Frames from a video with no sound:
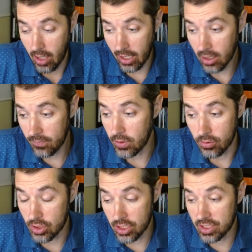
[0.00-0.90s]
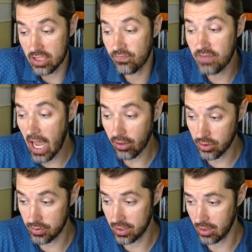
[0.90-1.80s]
I love you. Jesus
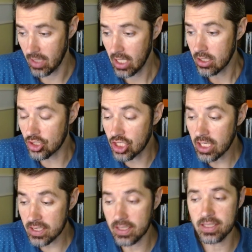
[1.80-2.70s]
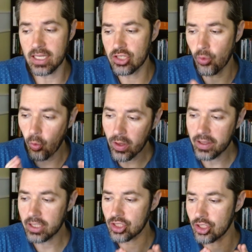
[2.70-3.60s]
values them. Jesus is
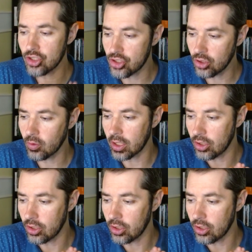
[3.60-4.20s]
willing to do a